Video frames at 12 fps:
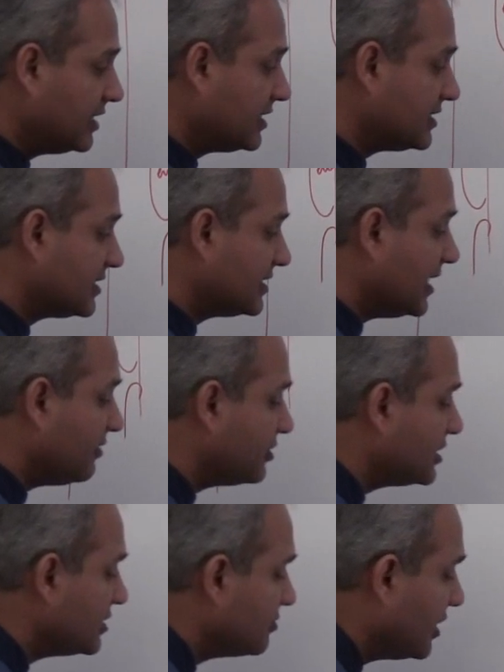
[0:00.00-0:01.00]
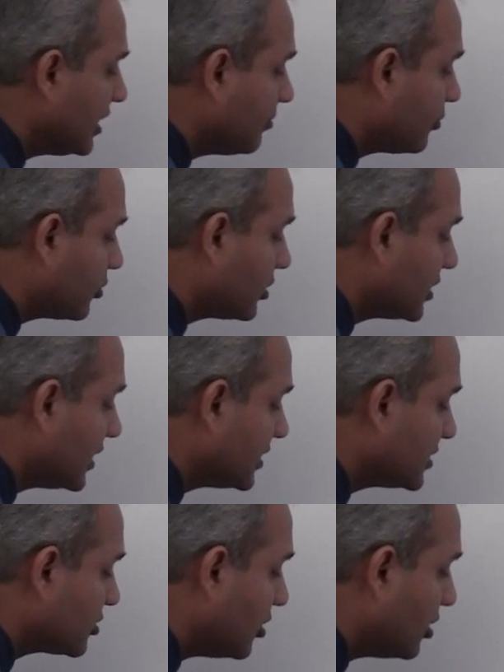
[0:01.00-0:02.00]
there is a cell which is very important
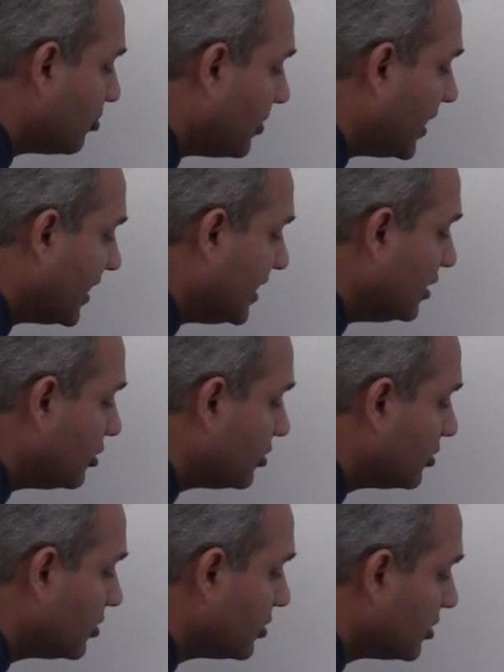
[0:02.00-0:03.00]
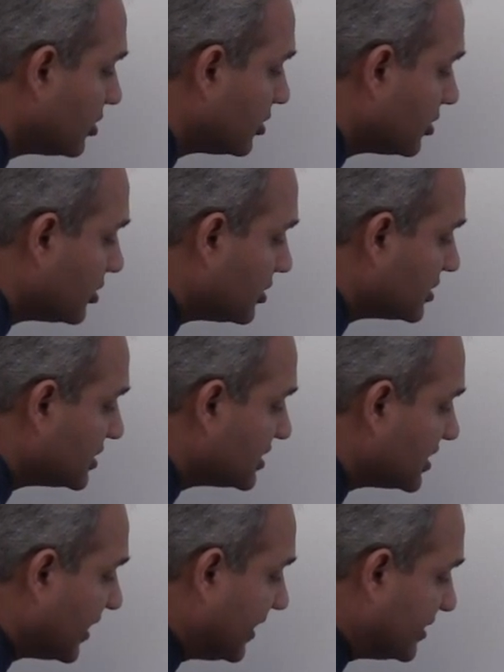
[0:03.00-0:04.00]
that is called
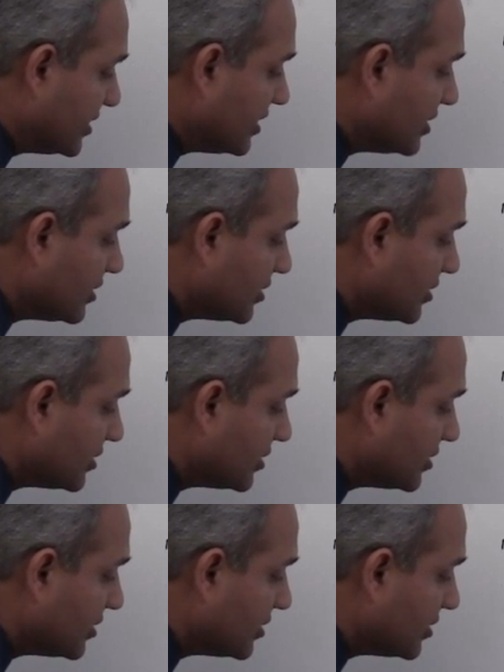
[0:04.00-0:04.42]
myelocyte.